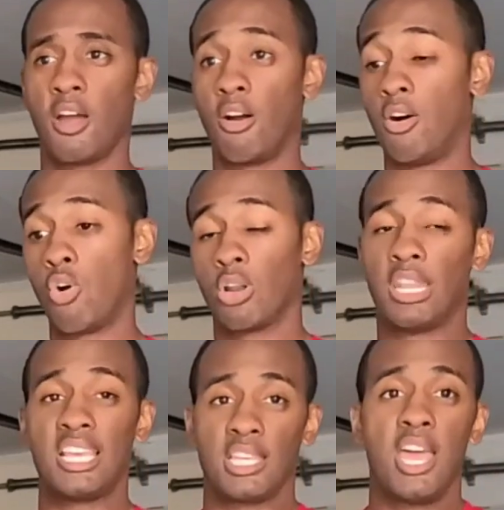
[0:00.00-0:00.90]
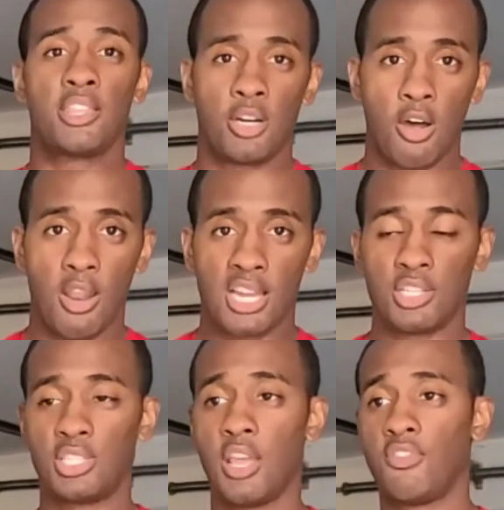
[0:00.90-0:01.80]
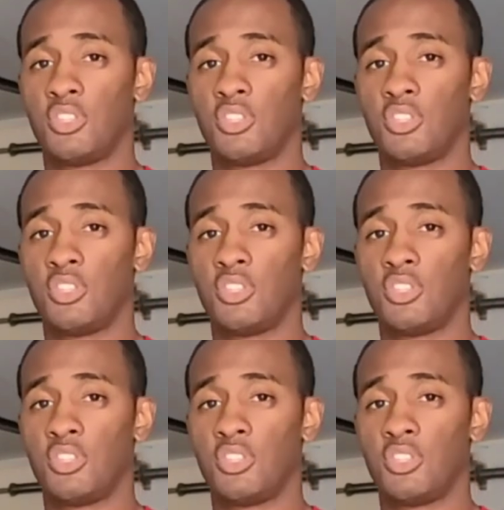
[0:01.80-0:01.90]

or less ethanol, I should say.